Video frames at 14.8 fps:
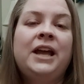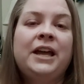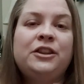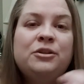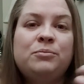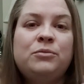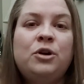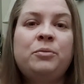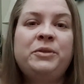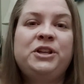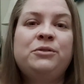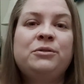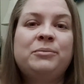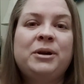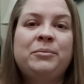And the moment
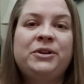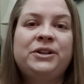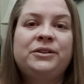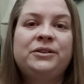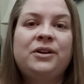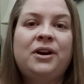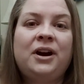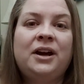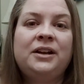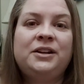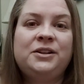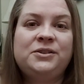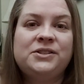you remember you're God and you